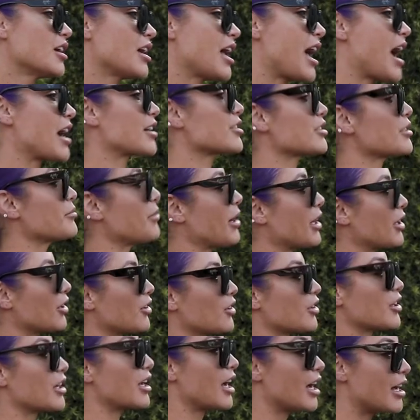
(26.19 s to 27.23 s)
Actually, my
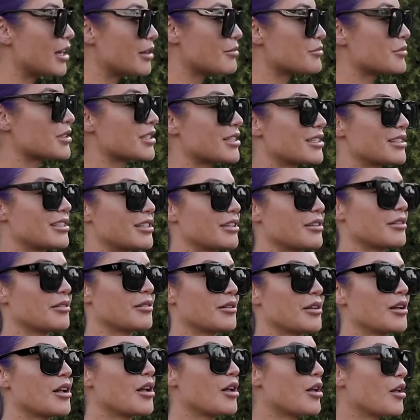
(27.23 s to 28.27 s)
girl comes to
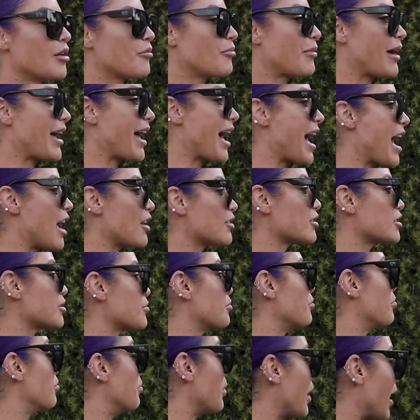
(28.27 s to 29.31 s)
my house,
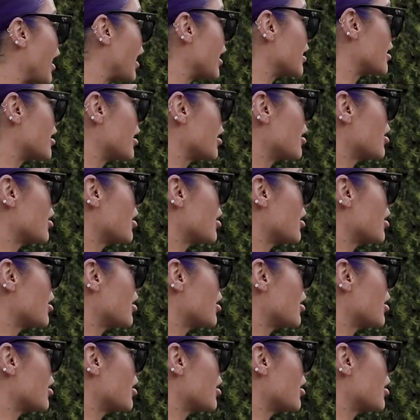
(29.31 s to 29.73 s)
but